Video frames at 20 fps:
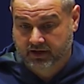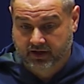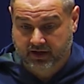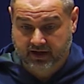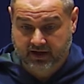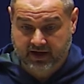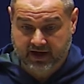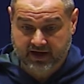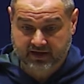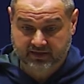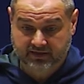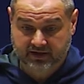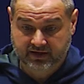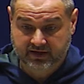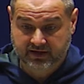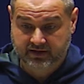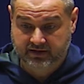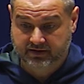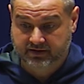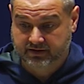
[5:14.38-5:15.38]
and I
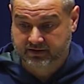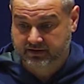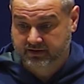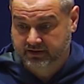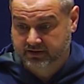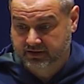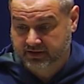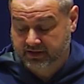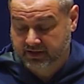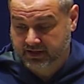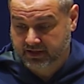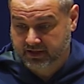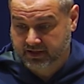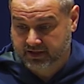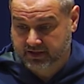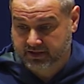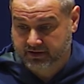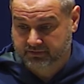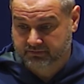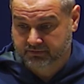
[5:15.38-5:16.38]
think
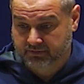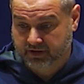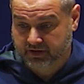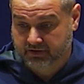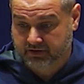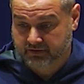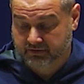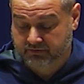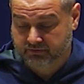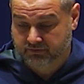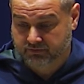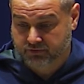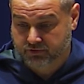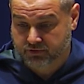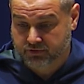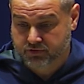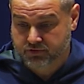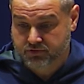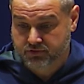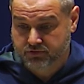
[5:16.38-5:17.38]
um, uh,
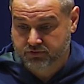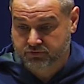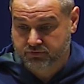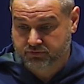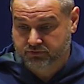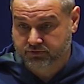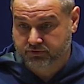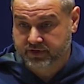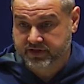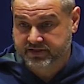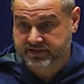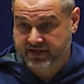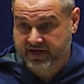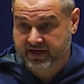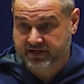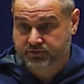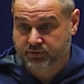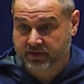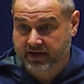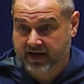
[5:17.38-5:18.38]
through three
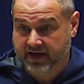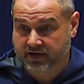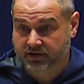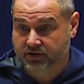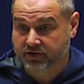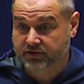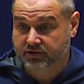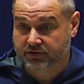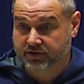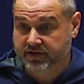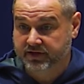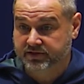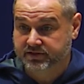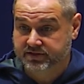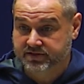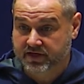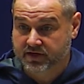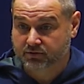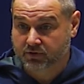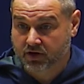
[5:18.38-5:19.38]
sets we had her either hitting
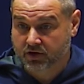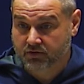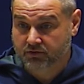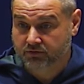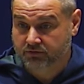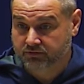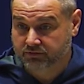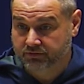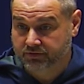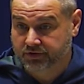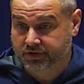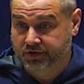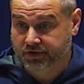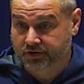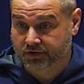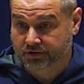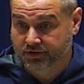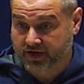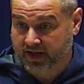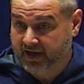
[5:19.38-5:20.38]
zero
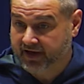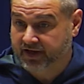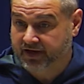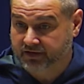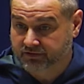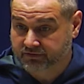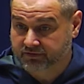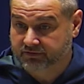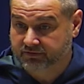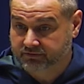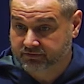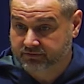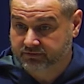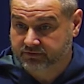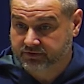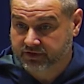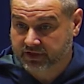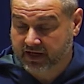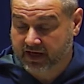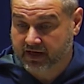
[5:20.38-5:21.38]
or negative.
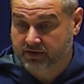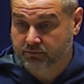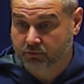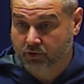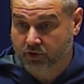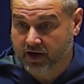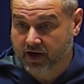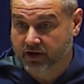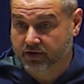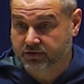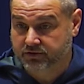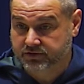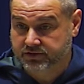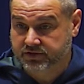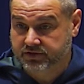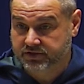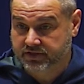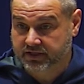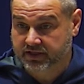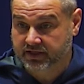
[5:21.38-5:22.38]
She had more errors
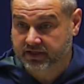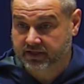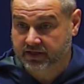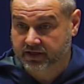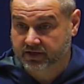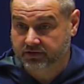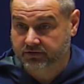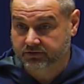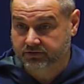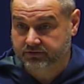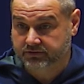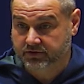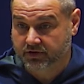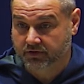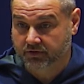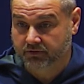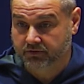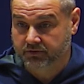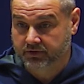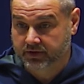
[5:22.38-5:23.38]
than she did kills.
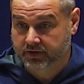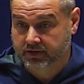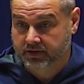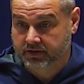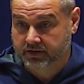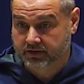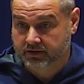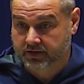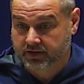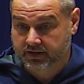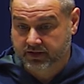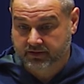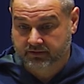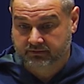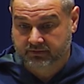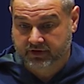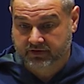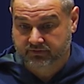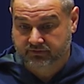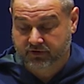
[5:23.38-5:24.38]
So
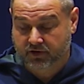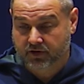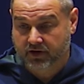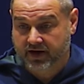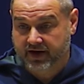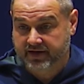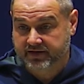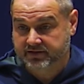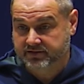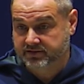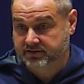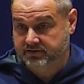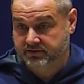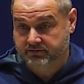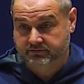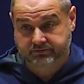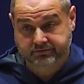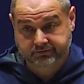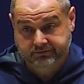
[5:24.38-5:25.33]
um, as far as